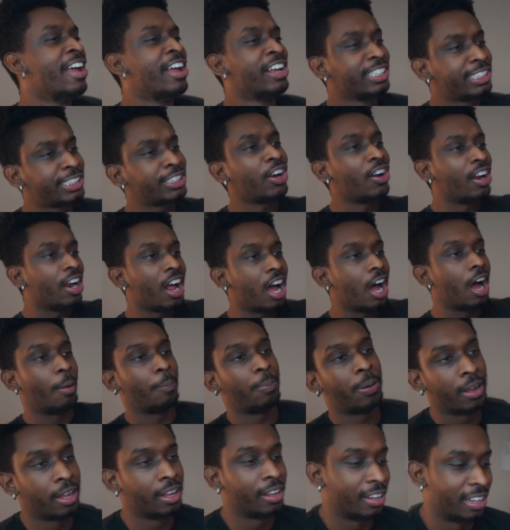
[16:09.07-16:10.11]
Shut
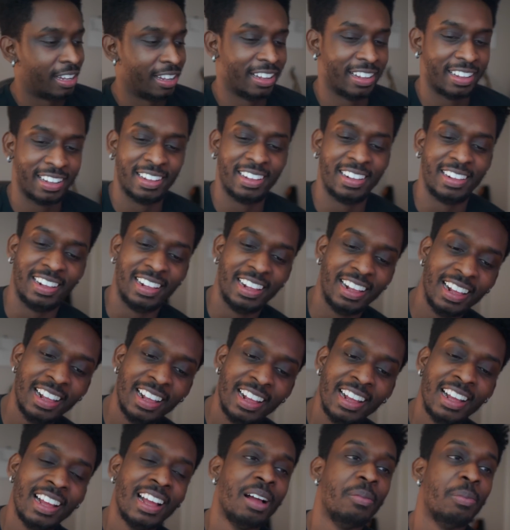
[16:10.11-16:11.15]
up.
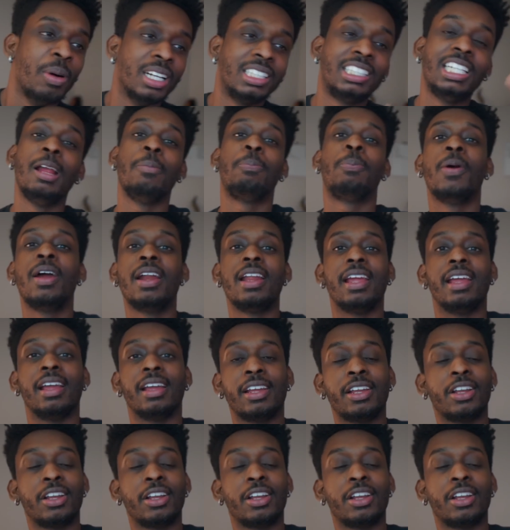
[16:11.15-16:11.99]
But she pretty.